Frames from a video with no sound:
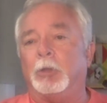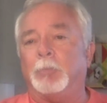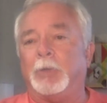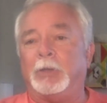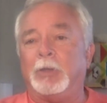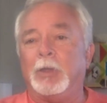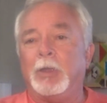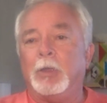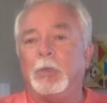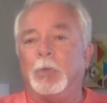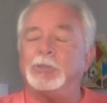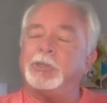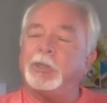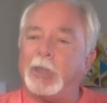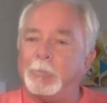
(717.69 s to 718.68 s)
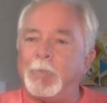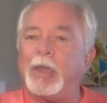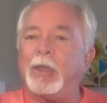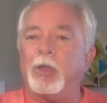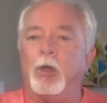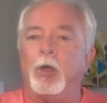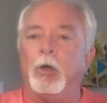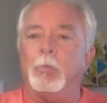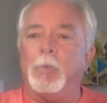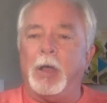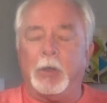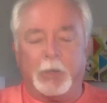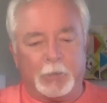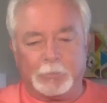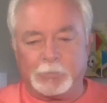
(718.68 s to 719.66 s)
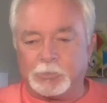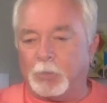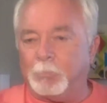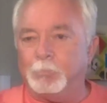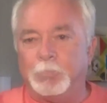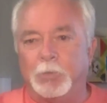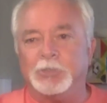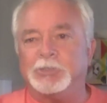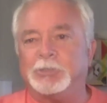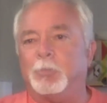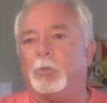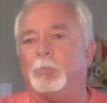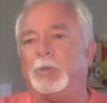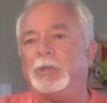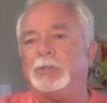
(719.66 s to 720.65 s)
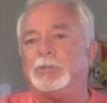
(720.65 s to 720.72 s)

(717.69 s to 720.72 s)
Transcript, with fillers: But once I get back home, I'm going to start putting some more bids